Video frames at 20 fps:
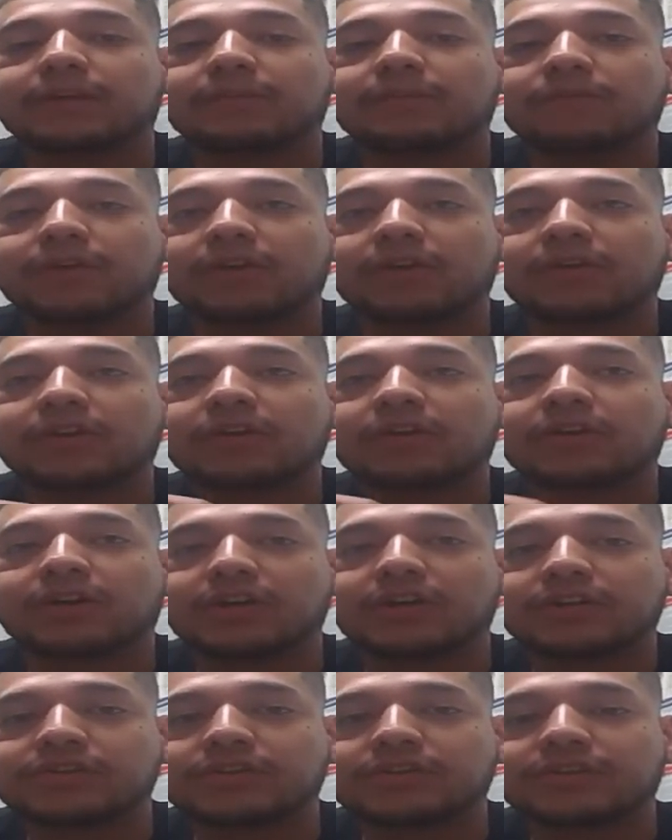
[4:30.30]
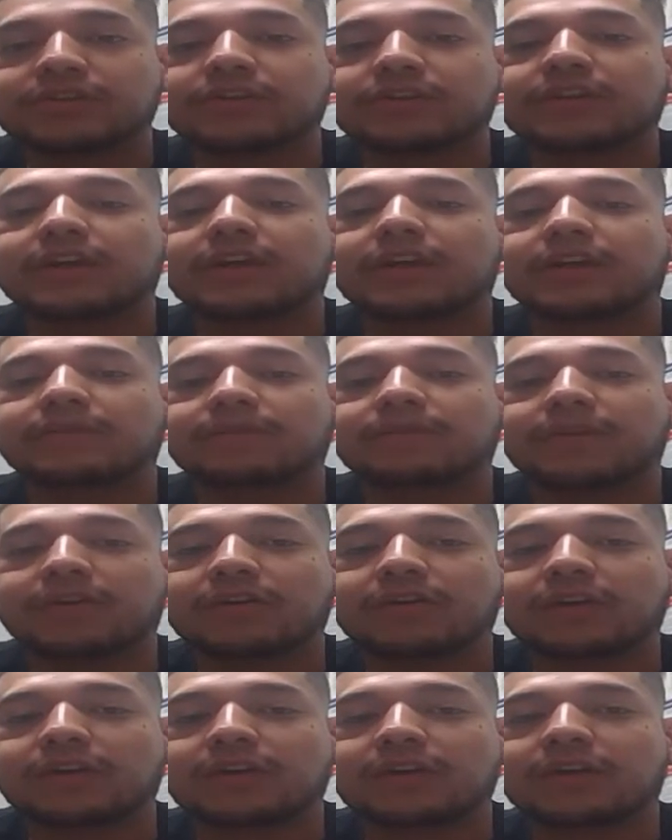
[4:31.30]
very cautious and
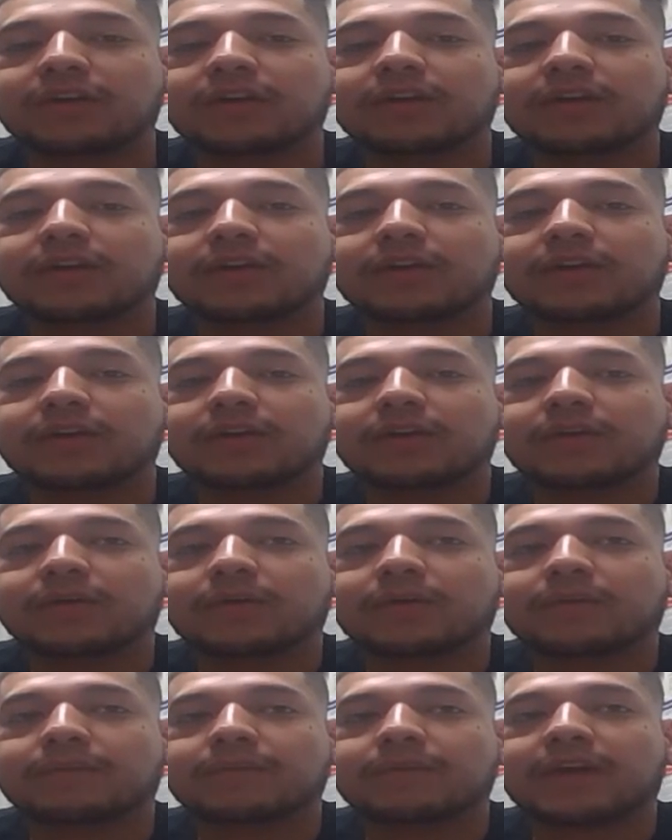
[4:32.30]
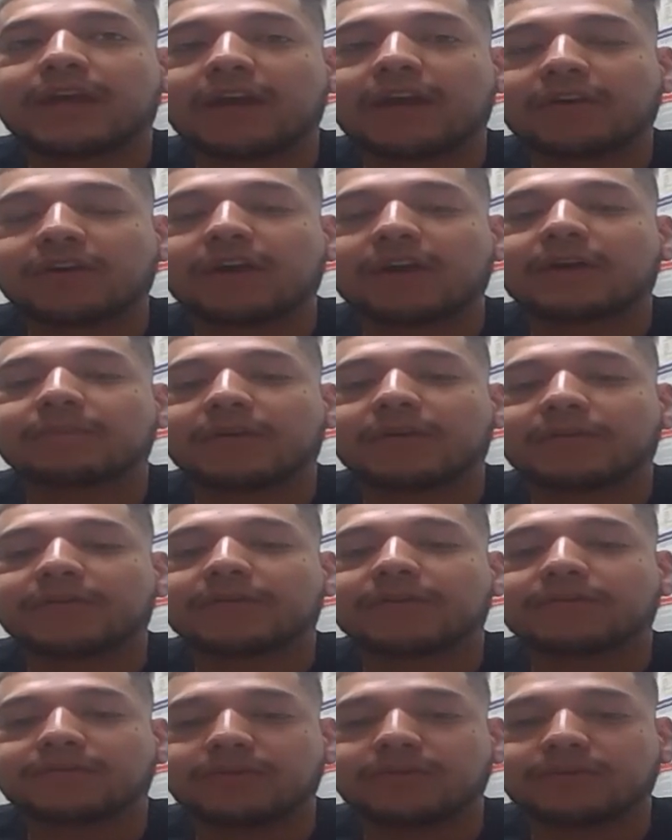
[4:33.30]
very caring about
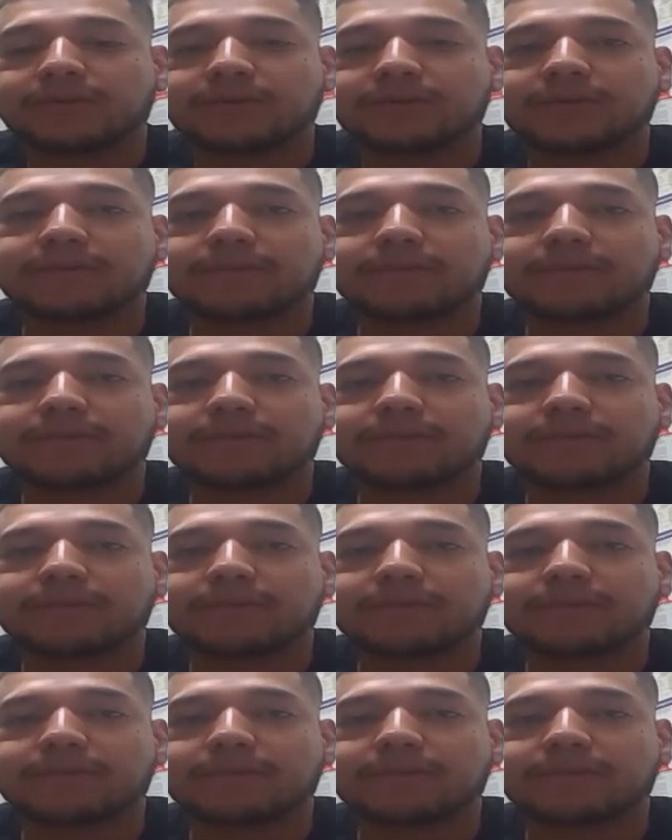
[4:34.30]
their food.